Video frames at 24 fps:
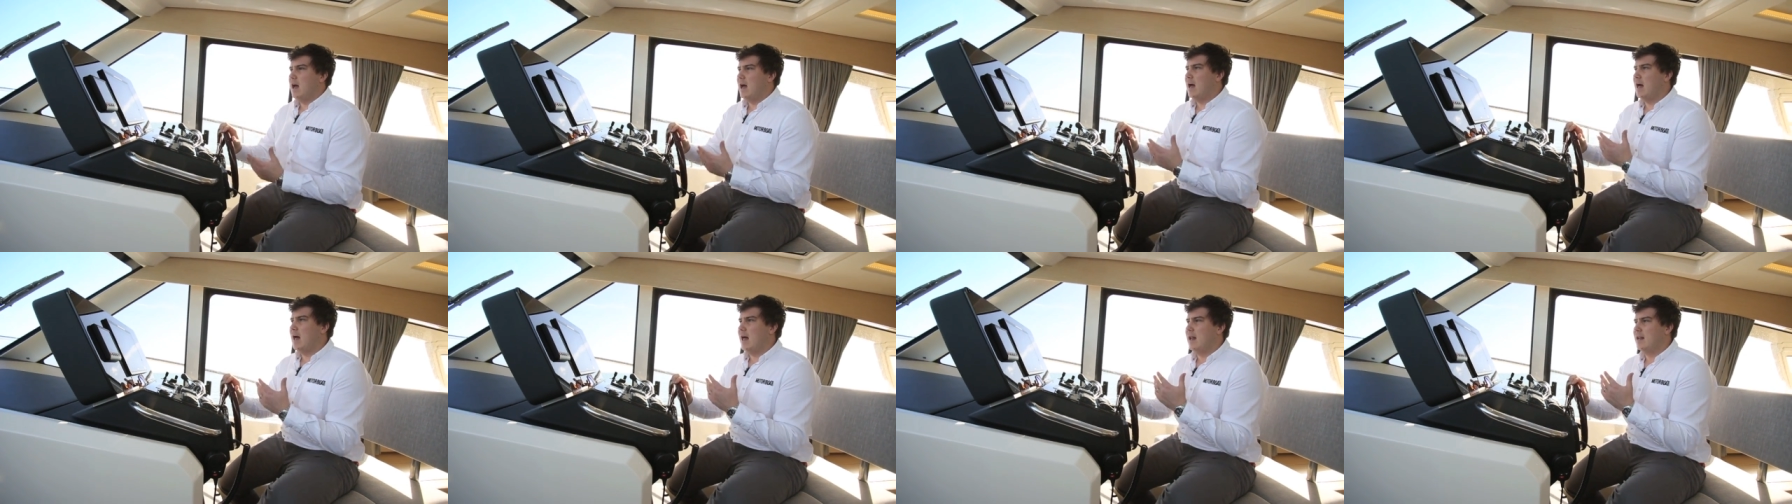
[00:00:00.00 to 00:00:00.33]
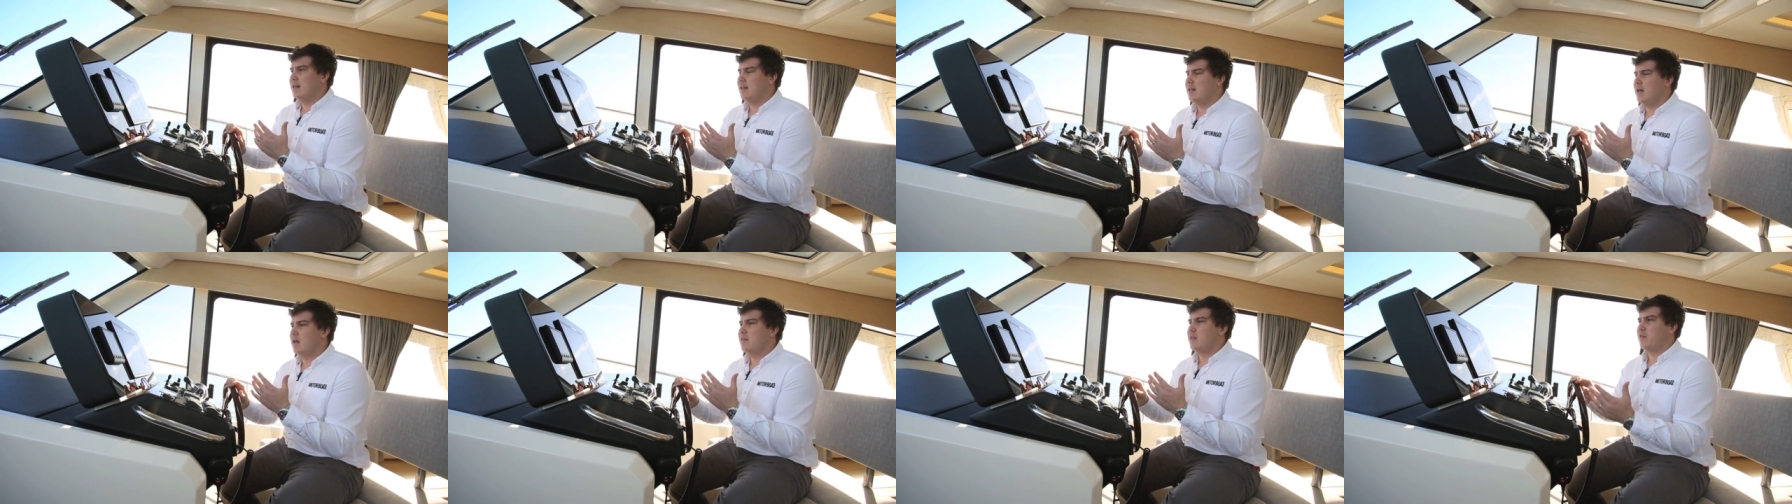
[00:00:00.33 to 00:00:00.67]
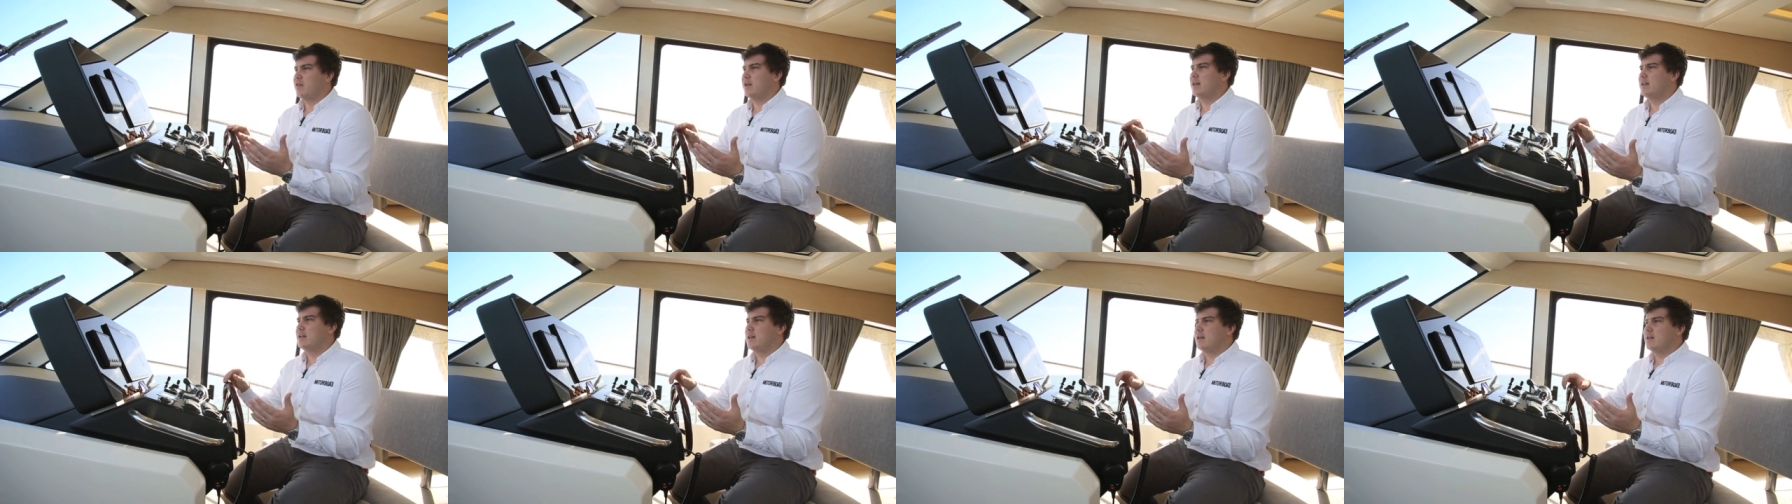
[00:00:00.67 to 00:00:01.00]
And the other
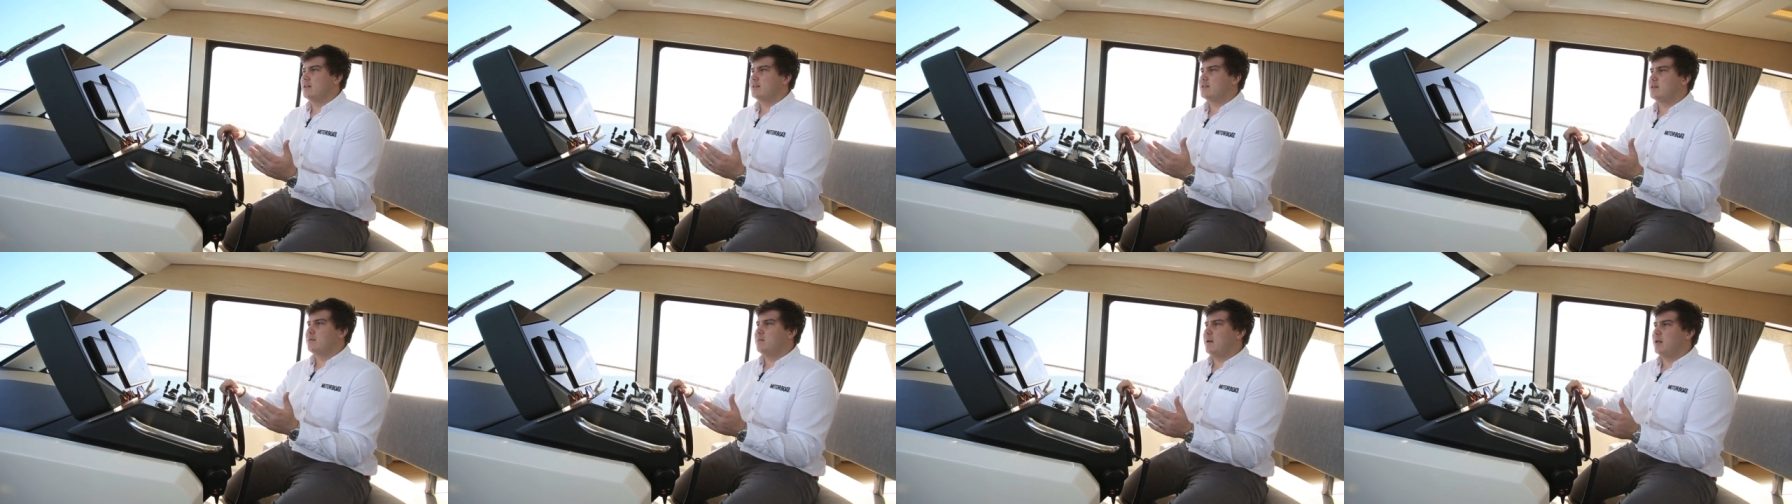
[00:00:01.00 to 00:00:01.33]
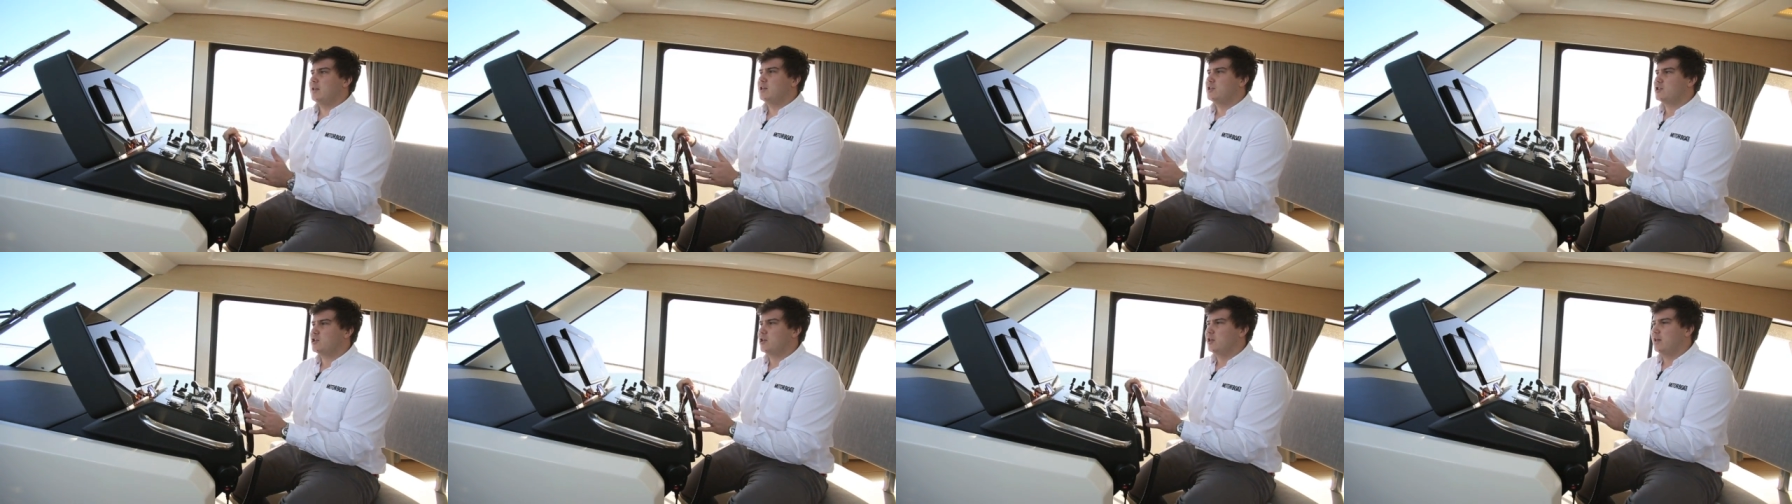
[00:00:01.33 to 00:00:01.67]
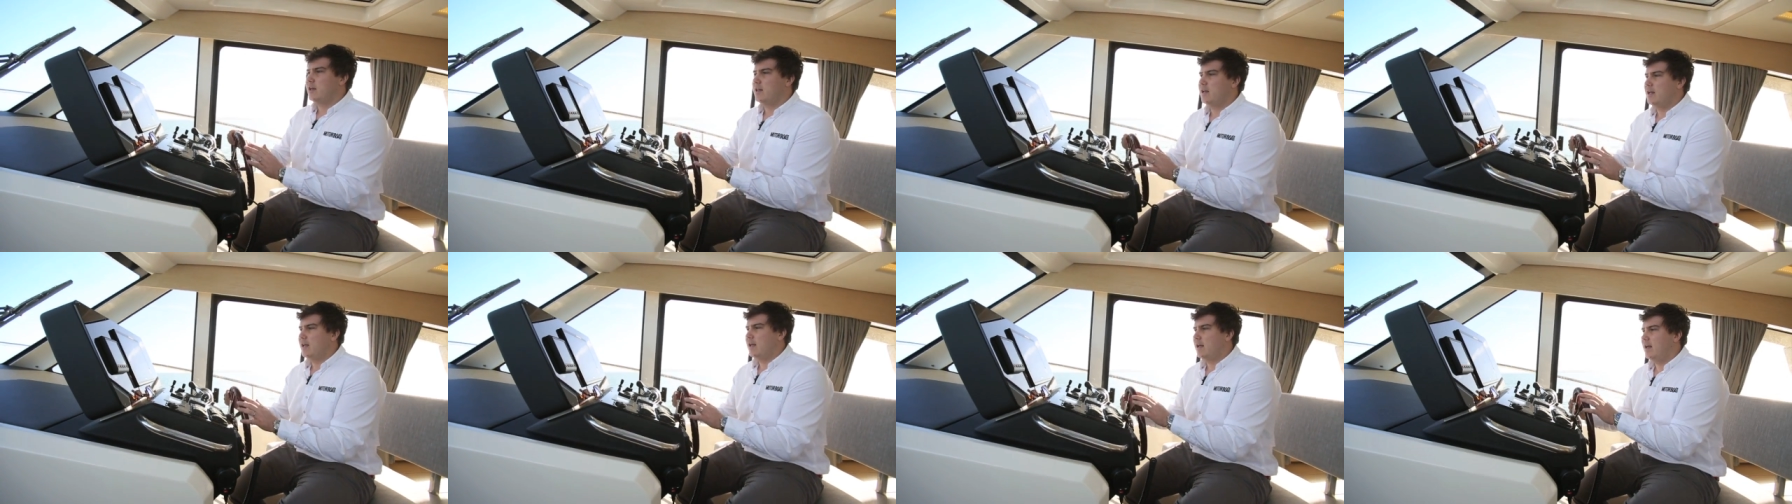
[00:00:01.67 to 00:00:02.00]
thing to
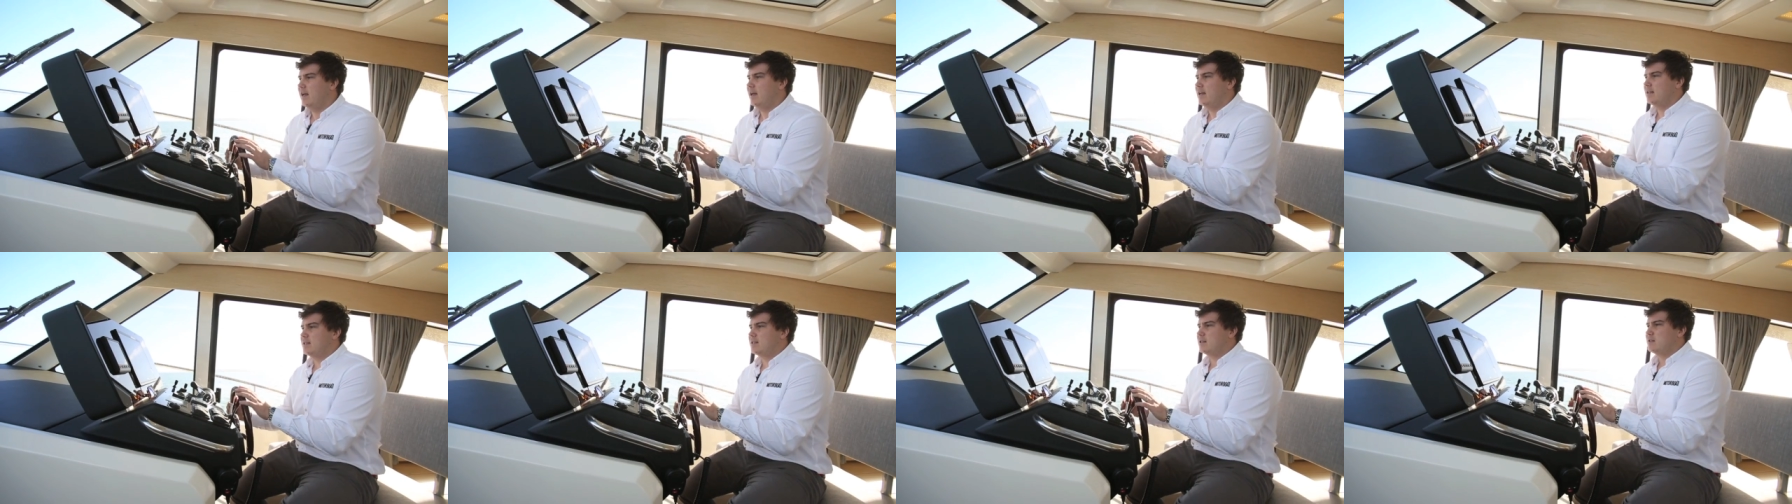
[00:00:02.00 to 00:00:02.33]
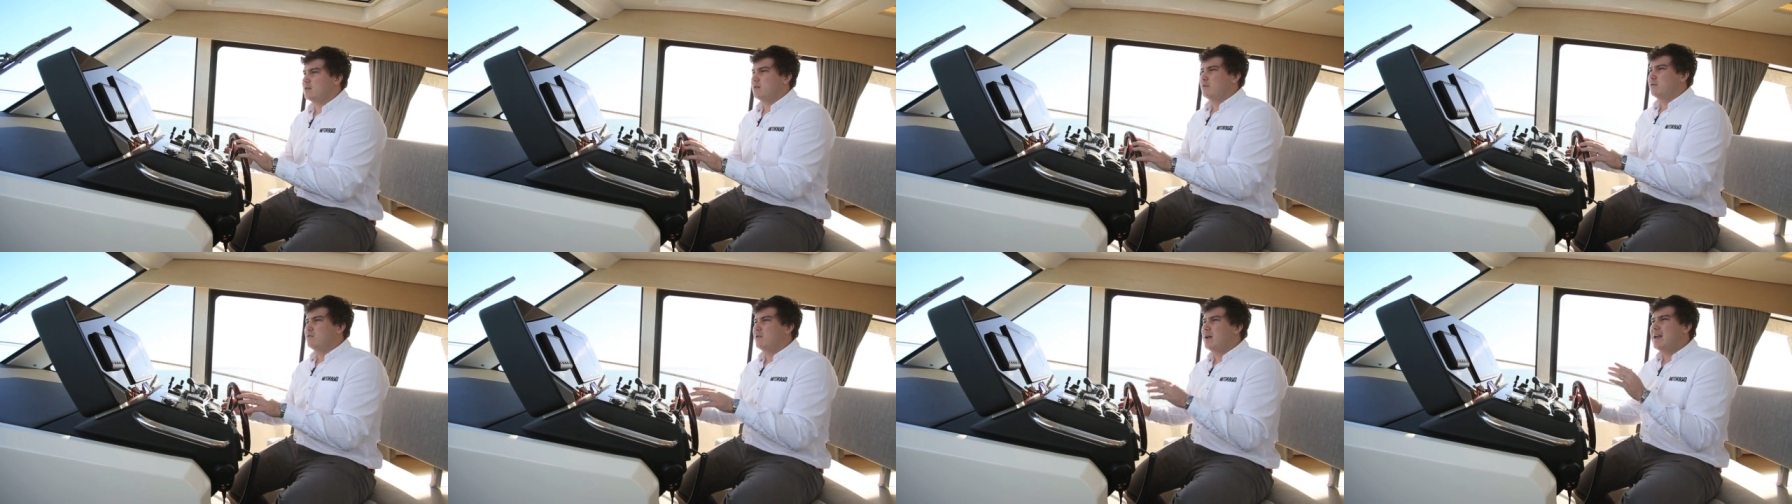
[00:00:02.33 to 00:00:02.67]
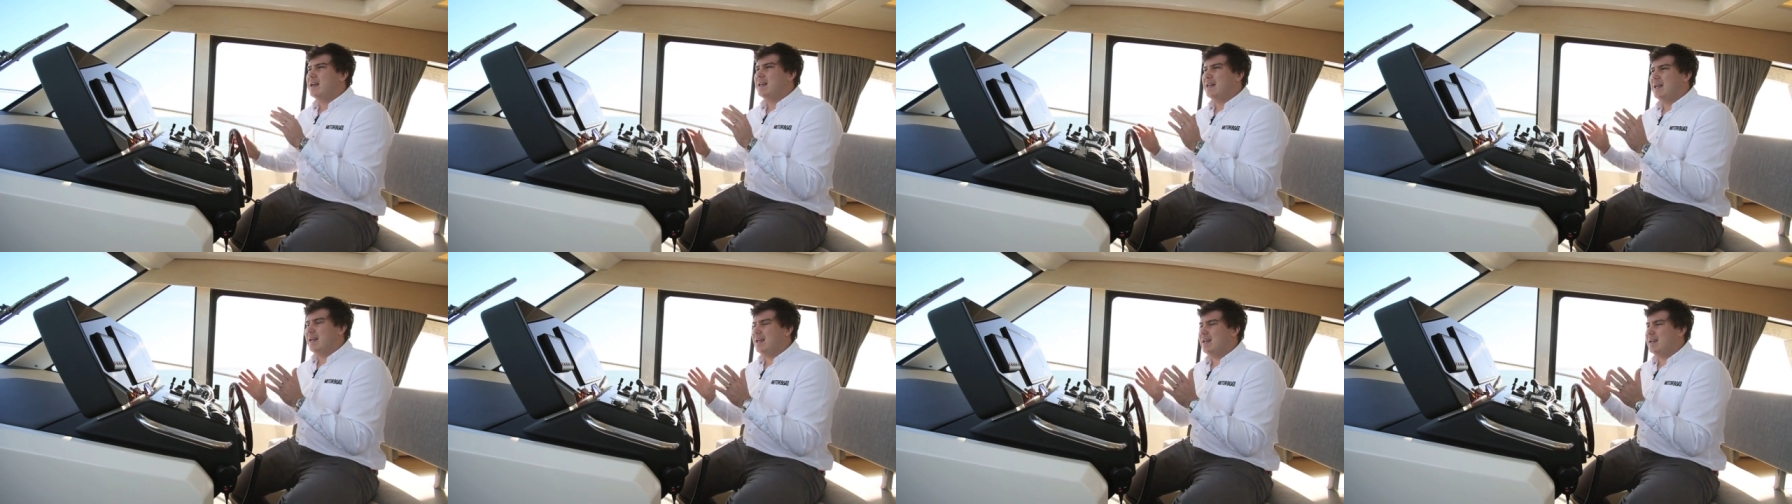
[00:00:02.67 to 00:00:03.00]
mention is
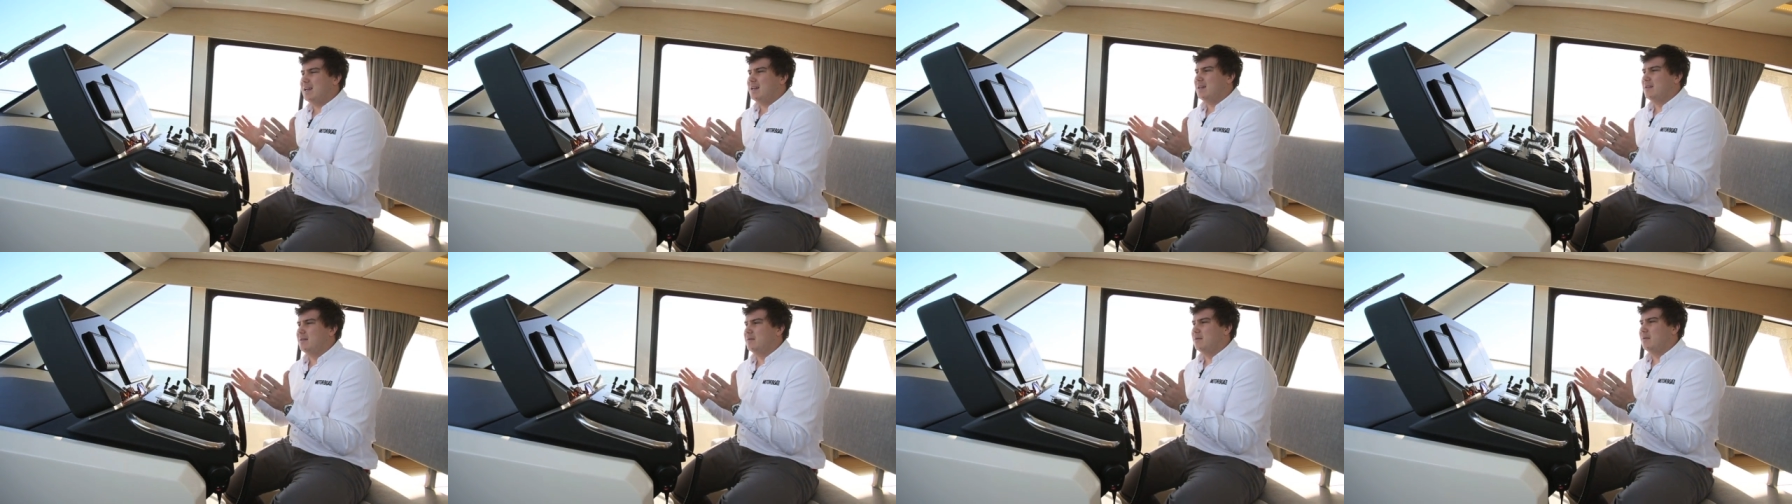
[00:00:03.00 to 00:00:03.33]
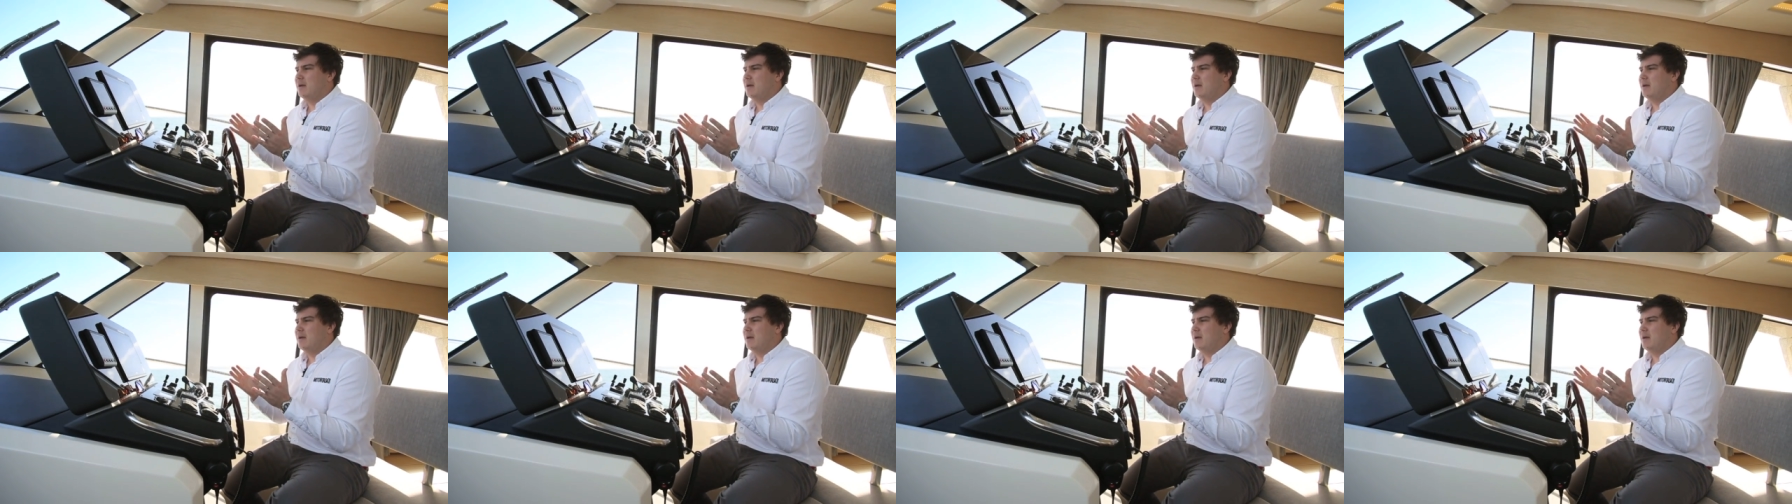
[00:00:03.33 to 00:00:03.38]
really